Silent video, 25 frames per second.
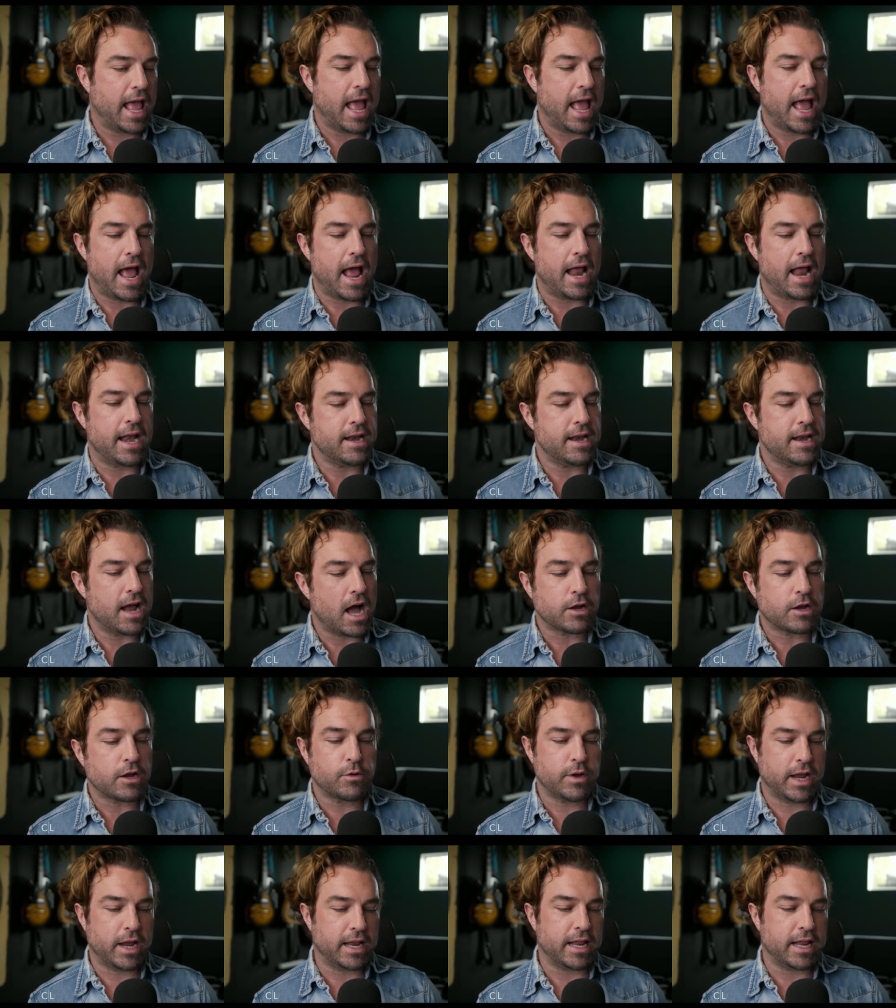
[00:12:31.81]
and not
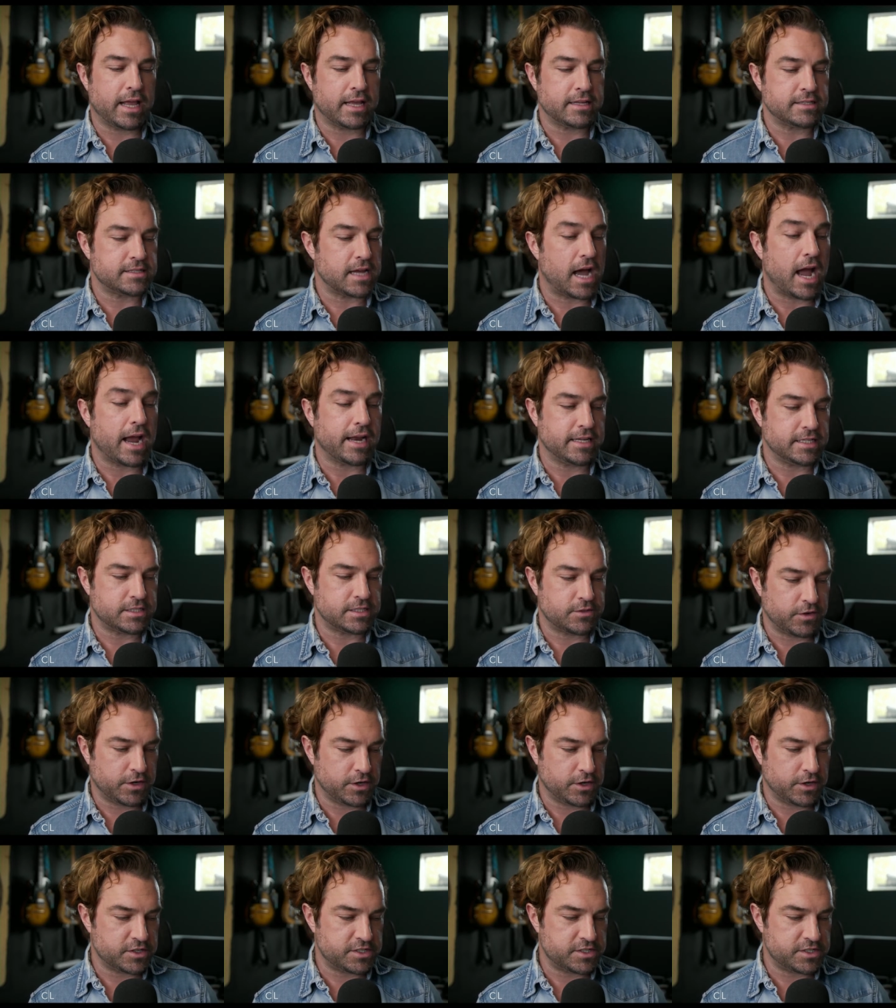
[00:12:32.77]
create anxieties for
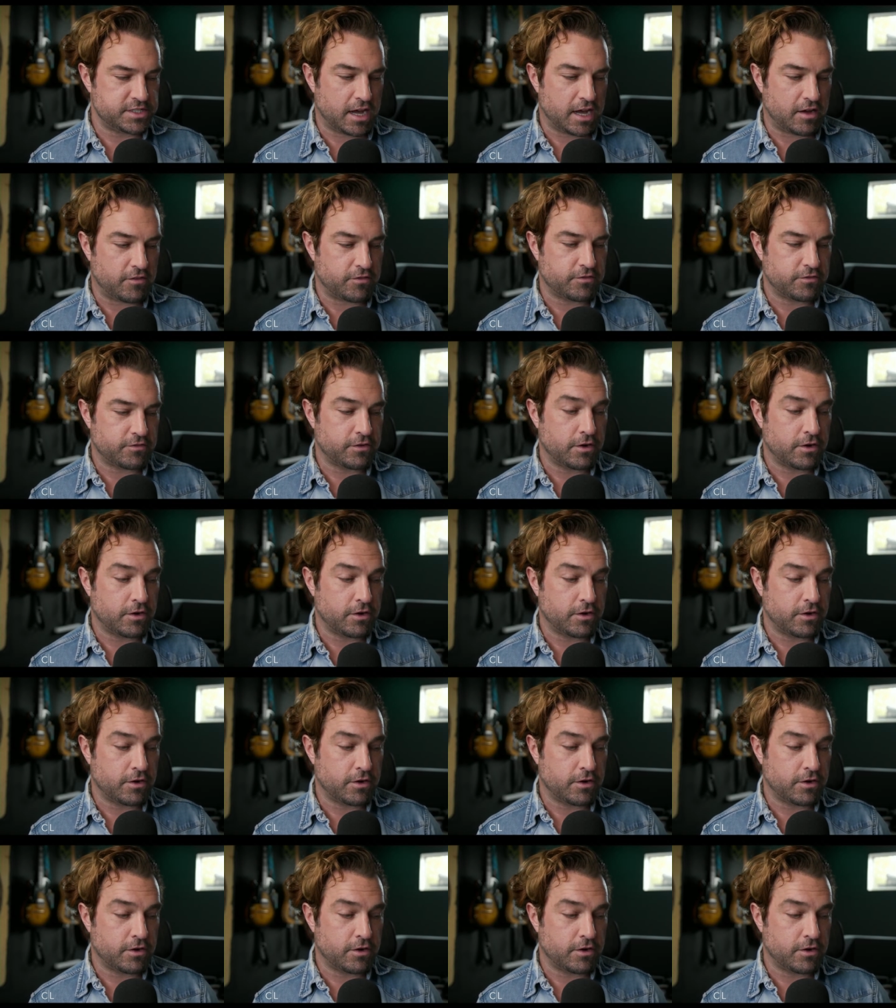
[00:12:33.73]
yourself.